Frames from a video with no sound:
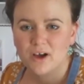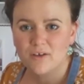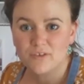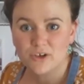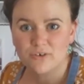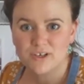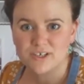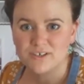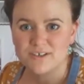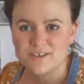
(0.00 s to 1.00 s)
of the
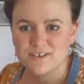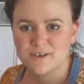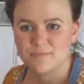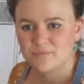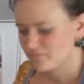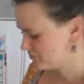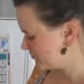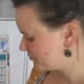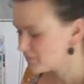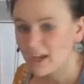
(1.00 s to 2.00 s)
ingredients.
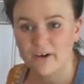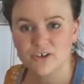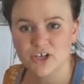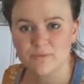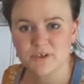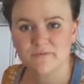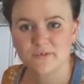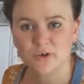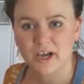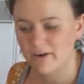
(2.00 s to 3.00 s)
Carrot tops are
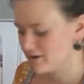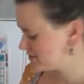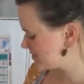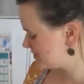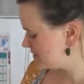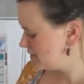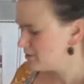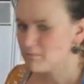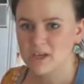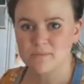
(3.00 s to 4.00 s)
4 carrots,
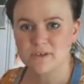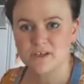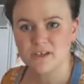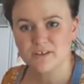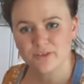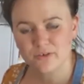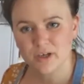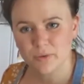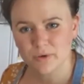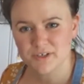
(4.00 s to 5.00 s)
maybe
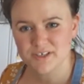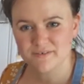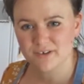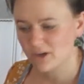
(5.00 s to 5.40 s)
3/4 of a